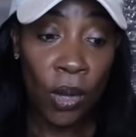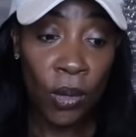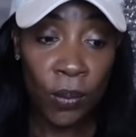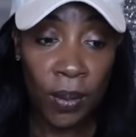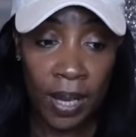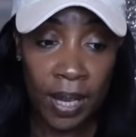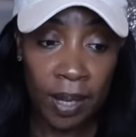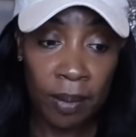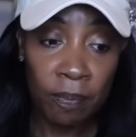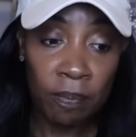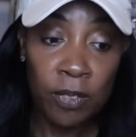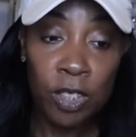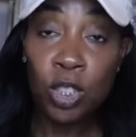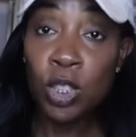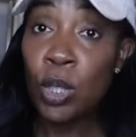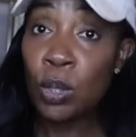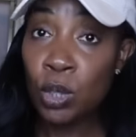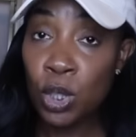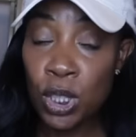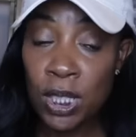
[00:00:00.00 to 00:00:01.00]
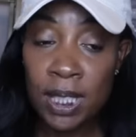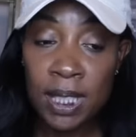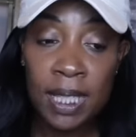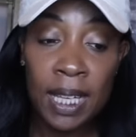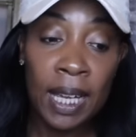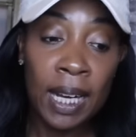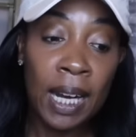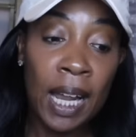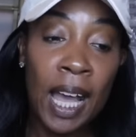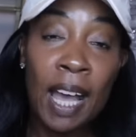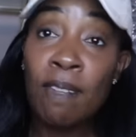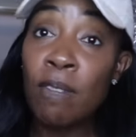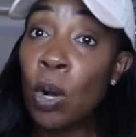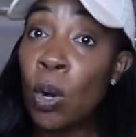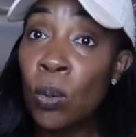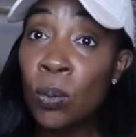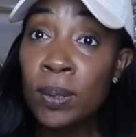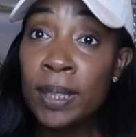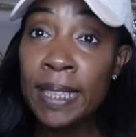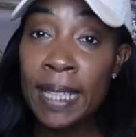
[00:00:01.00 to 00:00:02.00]
Okay, so she said, I've
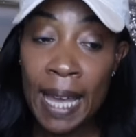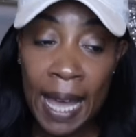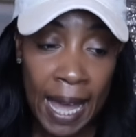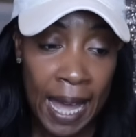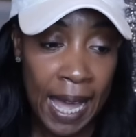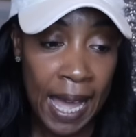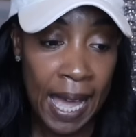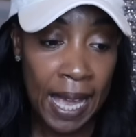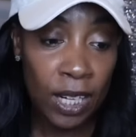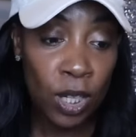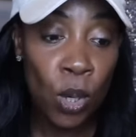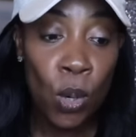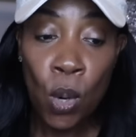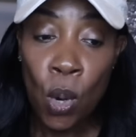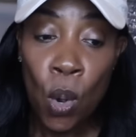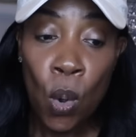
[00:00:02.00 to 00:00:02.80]
only had